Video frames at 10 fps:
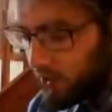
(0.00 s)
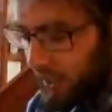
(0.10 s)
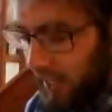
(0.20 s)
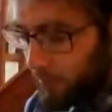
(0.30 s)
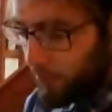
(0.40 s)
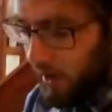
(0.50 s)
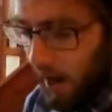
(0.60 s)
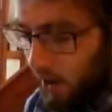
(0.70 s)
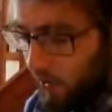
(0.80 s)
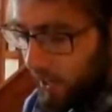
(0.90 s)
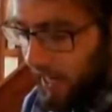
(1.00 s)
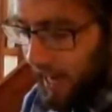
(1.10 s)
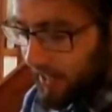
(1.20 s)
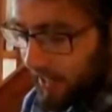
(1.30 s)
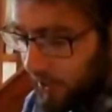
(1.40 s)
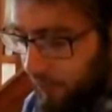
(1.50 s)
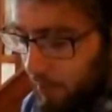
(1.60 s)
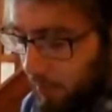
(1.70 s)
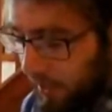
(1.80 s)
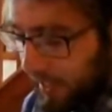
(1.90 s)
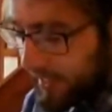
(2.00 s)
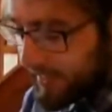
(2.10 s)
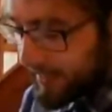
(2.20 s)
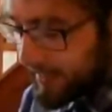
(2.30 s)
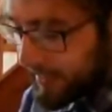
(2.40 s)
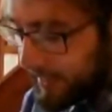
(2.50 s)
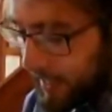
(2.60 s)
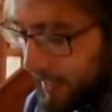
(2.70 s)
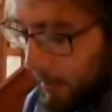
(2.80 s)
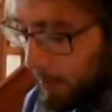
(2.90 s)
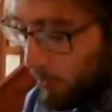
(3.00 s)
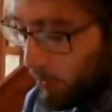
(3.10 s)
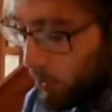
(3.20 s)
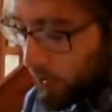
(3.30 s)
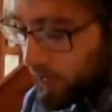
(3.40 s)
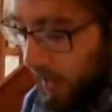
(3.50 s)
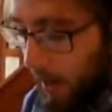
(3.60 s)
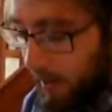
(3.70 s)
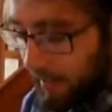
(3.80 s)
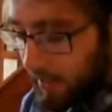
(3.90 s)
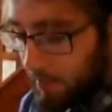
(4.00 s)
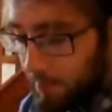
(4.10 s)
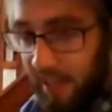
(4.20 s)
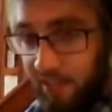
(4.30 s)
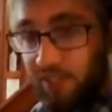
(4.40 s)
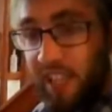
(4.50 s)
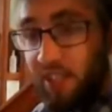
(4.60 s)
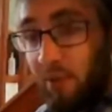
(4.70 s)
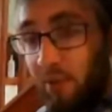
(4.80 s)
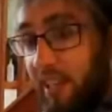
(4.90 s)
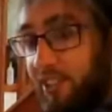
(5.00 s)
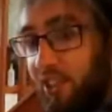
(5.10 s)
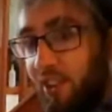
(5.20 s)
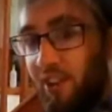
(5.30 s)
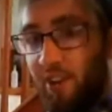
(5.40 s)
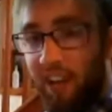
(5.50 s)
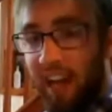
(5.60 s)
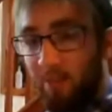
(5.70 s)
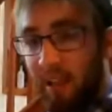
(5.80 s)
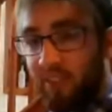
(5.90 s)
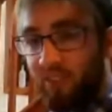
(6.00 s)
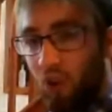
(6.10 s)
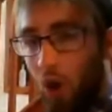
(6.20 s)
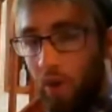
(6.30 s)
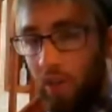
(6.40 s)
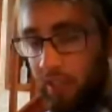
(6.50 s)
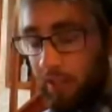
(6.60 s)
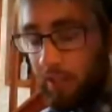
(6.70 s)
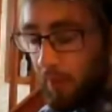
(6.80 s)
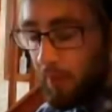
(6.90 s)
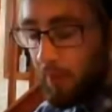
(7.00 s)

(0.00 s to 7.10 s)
You had the Priory, you had different places, but Rhodes Farm had like the best success ratio. You know, it had the best stories.